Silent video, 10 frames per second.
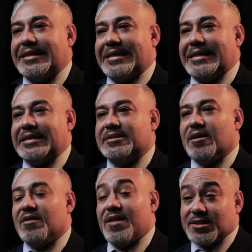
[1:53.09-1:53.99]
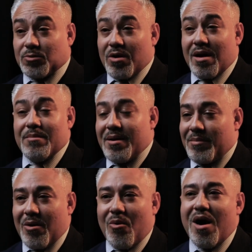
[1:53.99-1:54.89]
And that's where I met
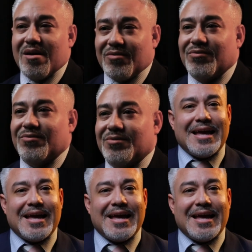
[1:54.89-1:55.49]
my wife.